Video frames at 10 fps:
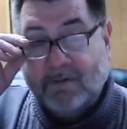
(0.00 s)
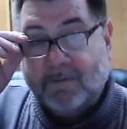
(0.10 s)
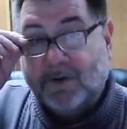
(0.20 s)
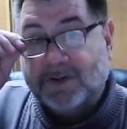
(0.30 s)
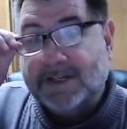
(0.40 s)

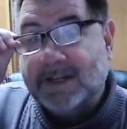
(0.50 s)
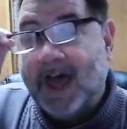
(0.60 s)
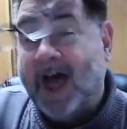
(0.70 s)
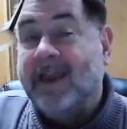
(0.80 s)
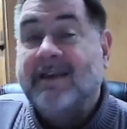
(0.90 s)
verses
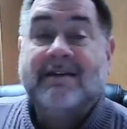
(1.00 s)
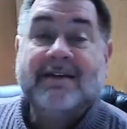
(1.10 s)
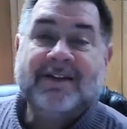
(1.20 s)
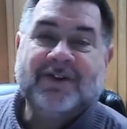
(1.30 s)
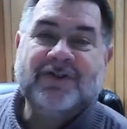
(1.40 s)
9
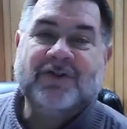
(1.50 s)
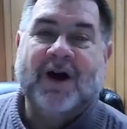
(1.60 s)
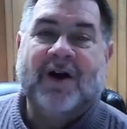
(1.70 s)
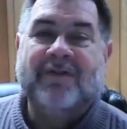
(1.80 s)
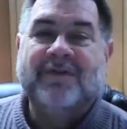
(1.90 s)
through
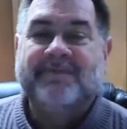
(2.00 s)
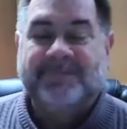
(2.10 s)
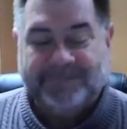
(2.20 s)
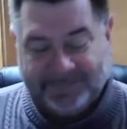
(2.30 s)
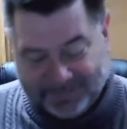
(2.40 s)
12.